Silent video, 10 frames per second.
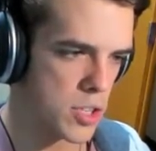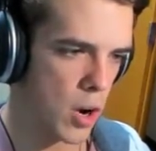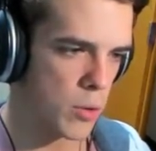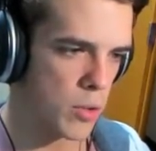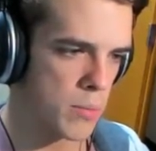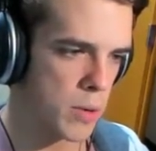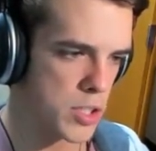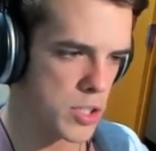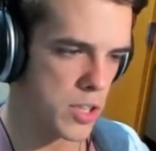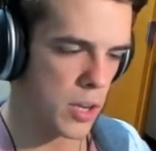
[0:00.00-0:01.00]
not really
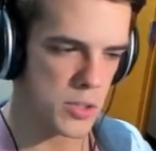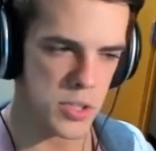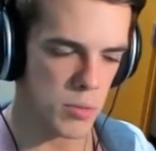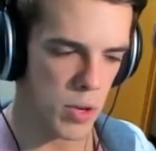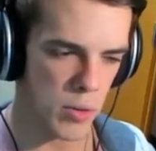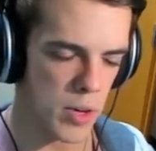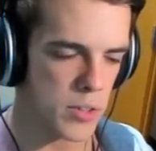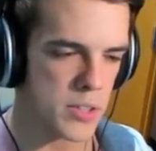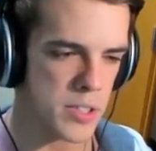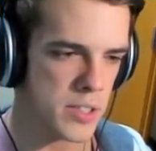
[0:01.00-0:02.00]
much else to run
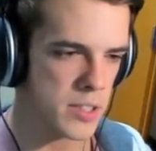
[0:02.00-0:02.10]
around.